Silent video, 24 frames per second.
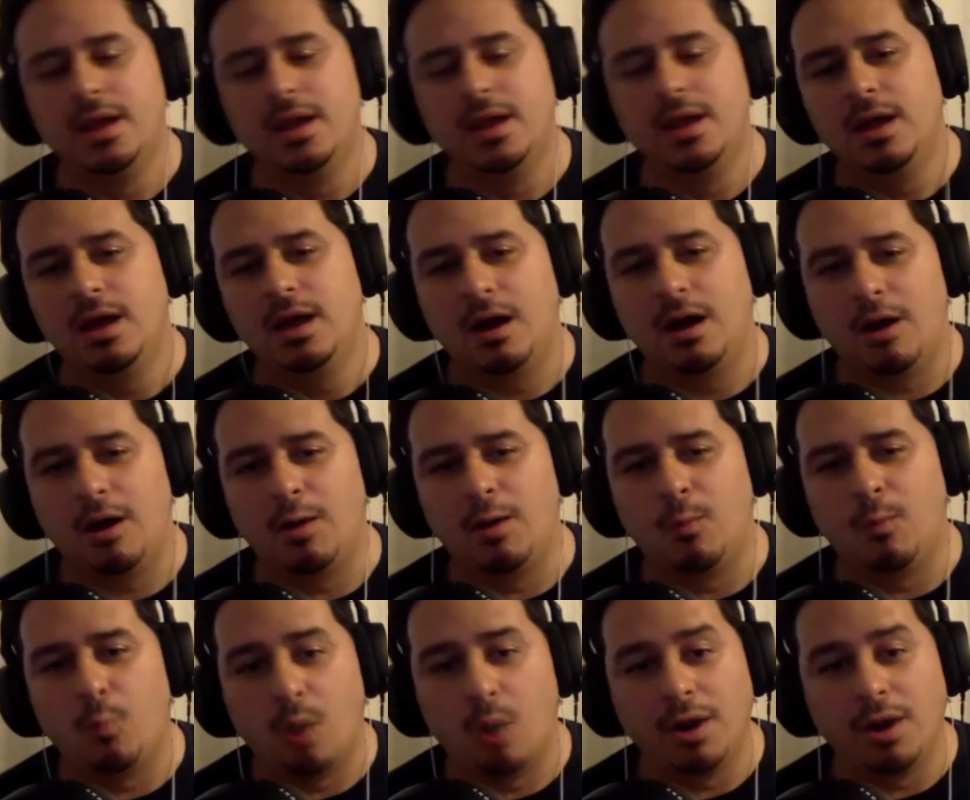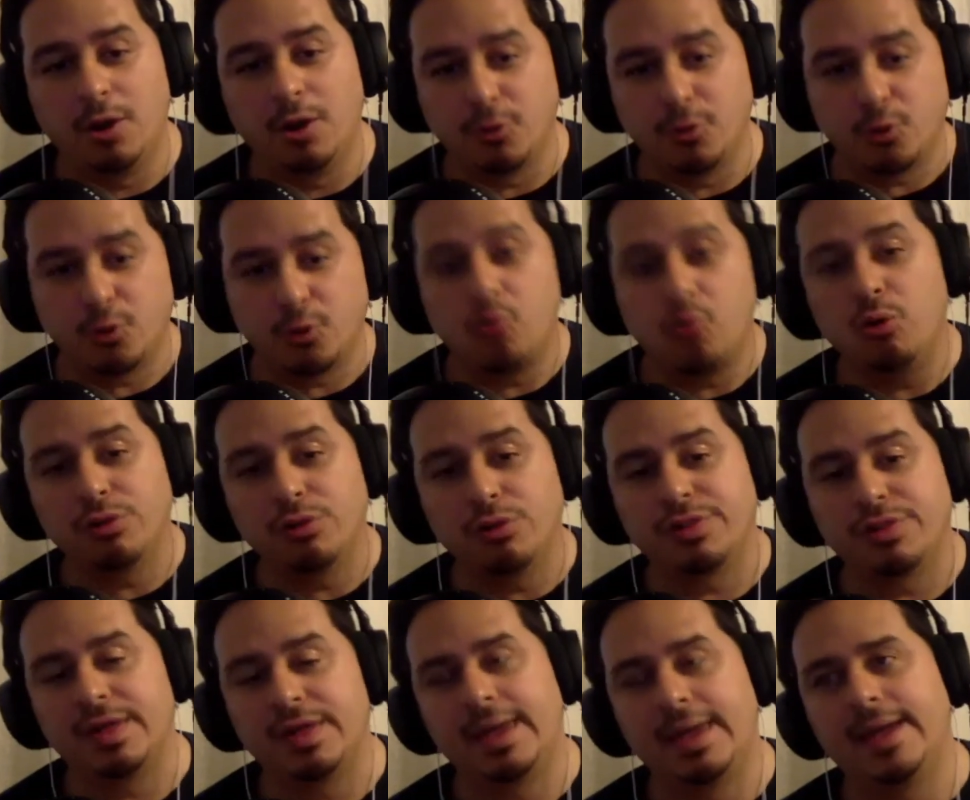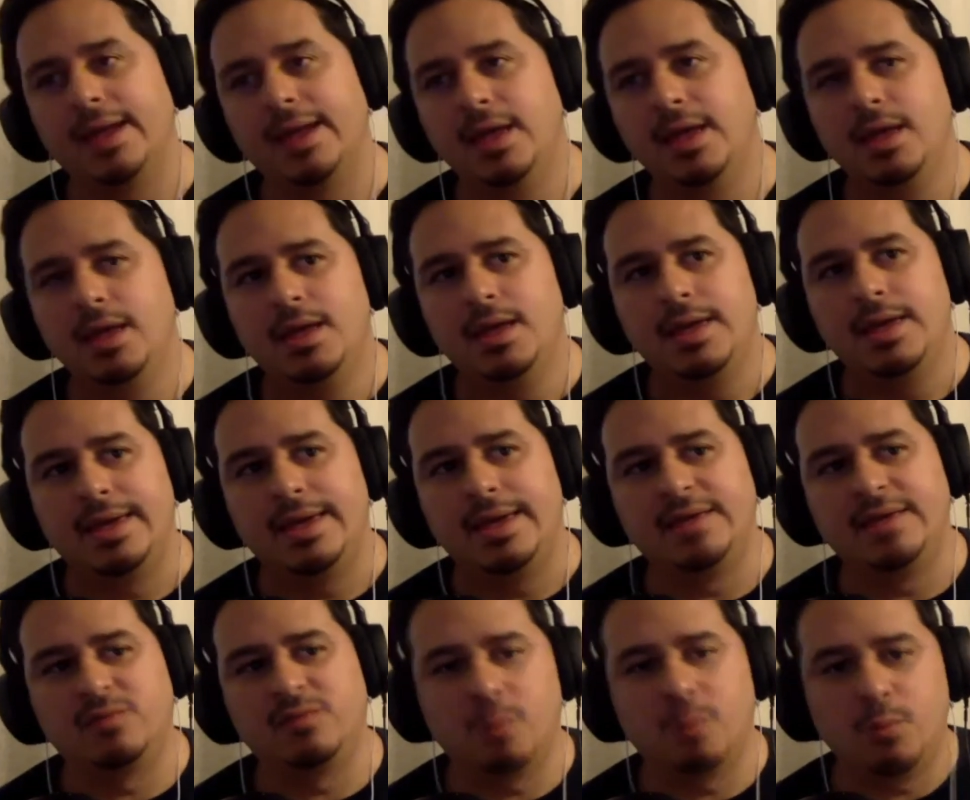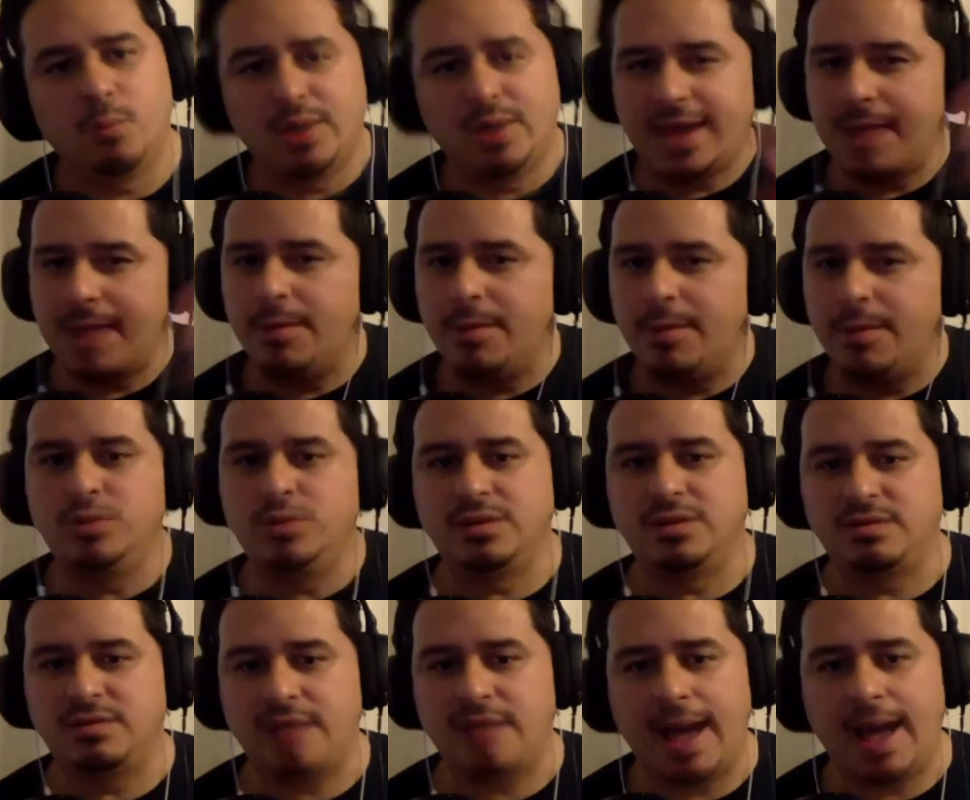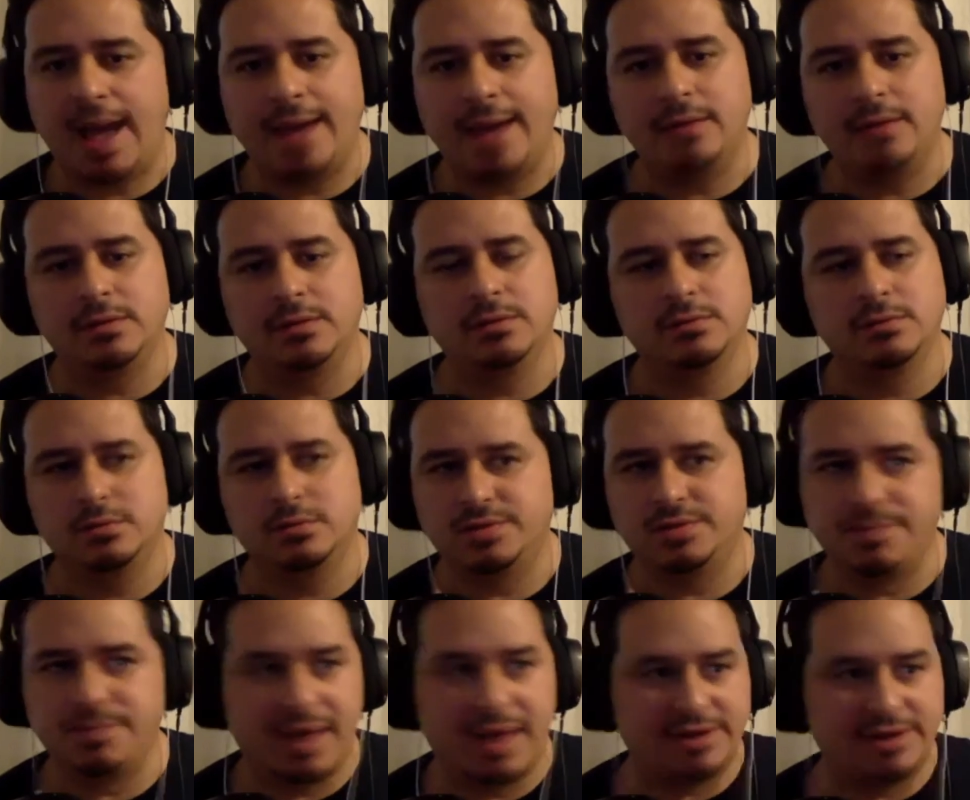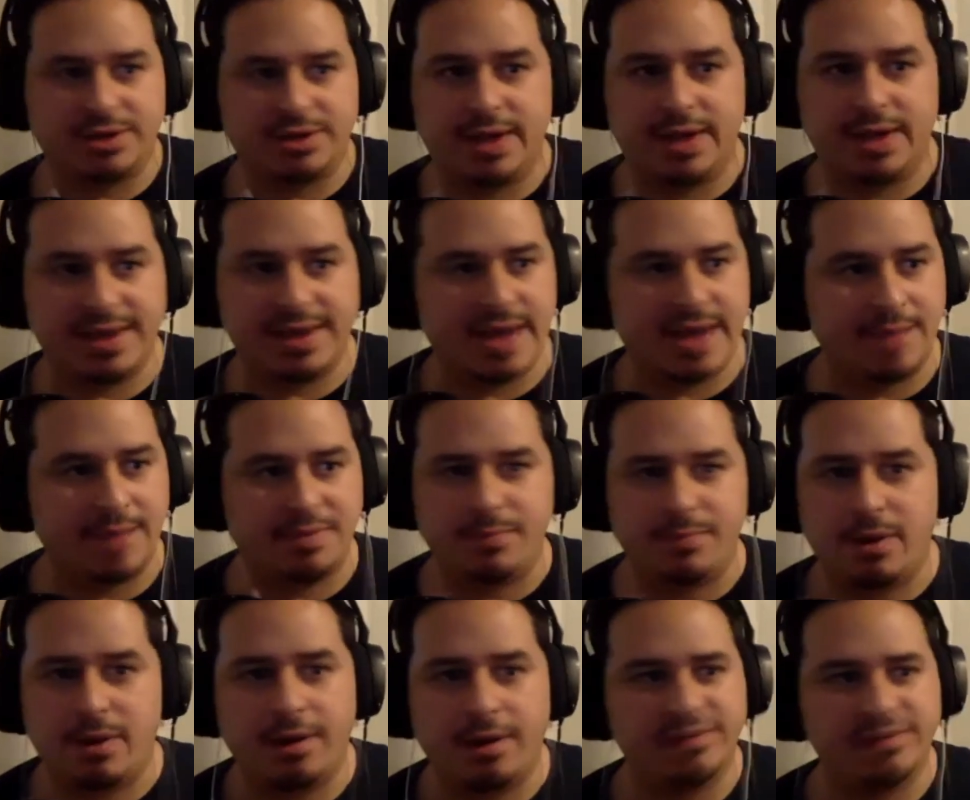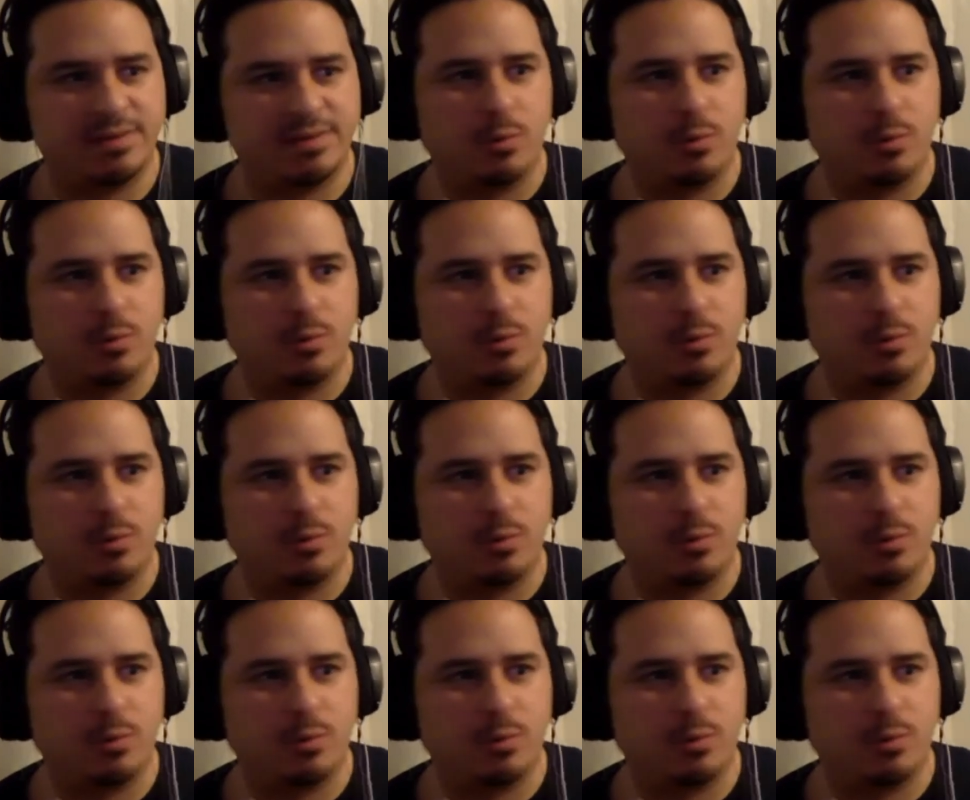One other cool thing is when we came up with the title, Sebastian like capybaras.